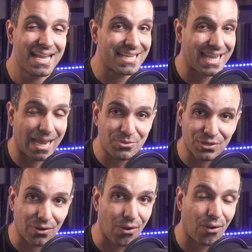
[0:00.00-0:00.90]

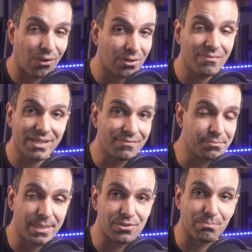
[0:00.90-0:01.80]
capture all of the
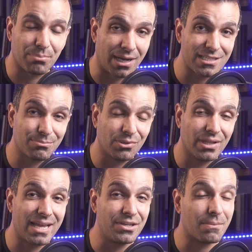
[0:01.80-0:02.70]
information possible,
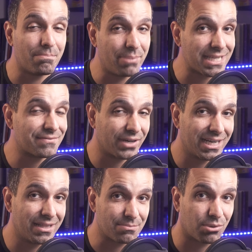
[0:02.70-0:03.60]
and your best friend
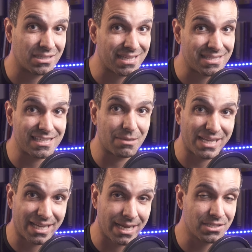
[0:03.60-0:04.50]
in this process is going to
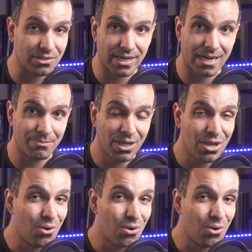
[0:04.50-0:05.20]
be a histogram.